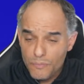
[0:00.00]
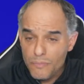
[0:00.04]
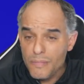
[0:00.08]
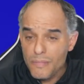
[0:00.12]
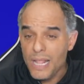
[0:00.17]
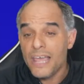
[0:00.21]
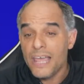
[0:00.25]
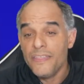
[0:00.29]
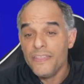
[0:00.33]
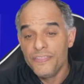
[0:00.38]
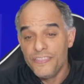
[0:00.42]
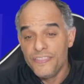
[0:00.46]

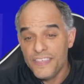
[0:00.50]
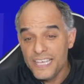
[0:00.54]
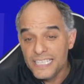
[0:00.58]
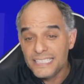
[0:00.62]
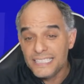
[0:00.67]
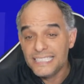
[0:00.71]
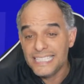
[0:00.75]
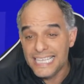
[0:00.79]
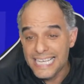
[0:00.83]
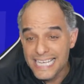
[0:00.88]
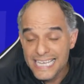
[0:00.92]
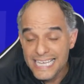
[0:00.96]
this
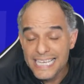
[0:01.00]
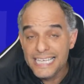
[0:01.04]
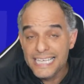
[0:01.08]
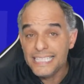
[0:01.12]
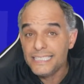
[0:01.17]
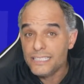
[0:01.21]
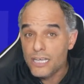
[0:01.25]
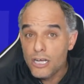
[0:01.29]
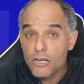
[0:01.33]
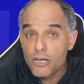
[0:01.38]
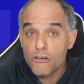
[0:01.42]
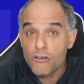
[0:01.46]
is
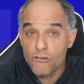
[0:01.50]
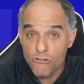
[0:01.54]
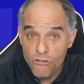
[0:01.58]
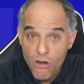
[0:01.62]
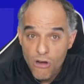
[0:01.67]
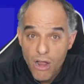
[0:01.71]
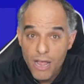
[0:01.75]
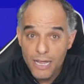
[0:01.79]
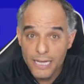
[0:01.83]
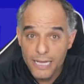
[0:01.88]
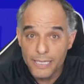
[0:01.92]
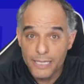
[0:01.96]
a
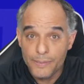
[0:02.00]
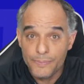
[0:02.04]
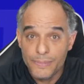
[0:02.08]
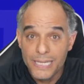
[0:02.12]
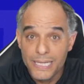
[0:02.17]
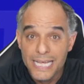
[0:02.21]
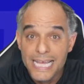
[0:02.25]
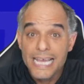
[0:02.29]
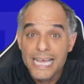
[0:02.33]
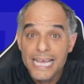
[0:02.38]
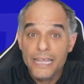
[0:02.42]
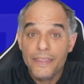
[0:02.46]
crime
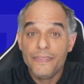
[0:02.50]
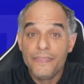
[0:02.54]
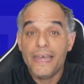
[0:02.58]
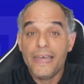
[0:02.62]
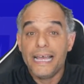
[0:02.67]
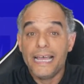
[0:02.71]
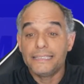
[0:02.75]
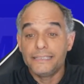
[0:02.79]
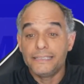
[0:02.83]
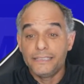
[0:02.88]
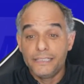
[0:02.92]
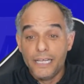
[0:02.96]

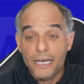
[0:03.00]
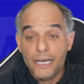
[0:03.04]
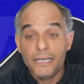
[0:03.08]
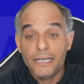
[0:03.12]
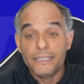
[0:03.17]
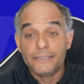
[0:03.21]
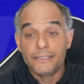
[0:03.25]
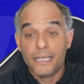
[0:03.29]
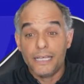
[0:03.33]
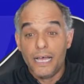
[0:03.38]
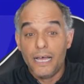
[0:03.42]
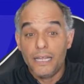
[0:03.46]
that
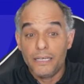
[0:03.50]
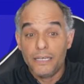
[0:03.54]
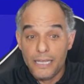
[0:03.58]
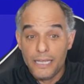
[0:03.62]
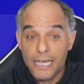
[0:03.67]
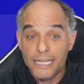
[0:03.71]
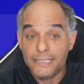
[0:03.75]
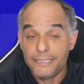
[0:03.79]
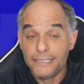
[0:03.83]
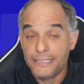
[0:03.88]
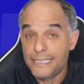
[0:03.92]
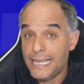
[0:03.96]
does
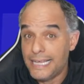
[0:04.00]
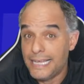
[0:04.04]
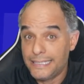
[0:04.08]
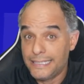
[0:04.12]
allege that